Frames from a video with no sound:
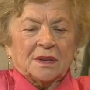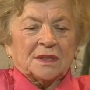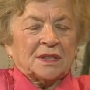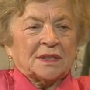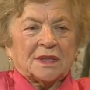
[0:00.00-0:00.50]

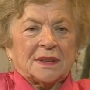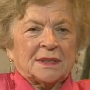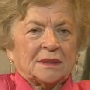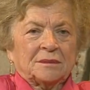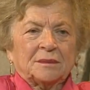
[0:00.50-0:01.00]
She
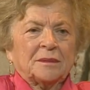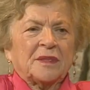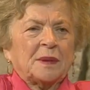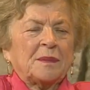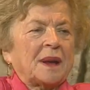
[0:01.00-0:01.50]
says,
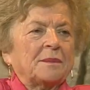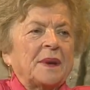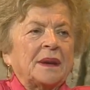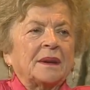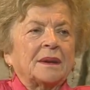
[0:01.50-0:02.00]
will be a
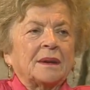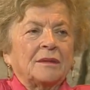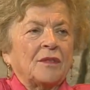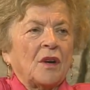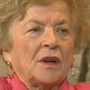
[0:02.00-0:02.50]
big
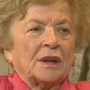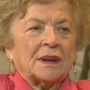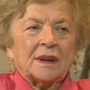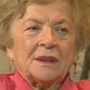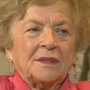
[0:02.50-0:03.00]
war
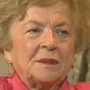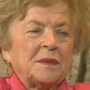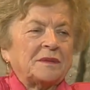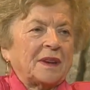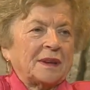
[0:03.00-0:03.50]
and we'll
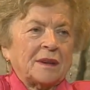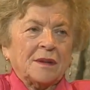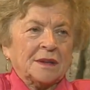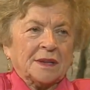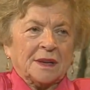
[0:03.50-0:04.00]
be very
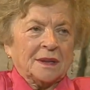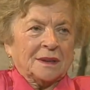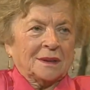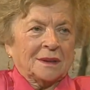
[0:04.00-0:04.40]
hungry.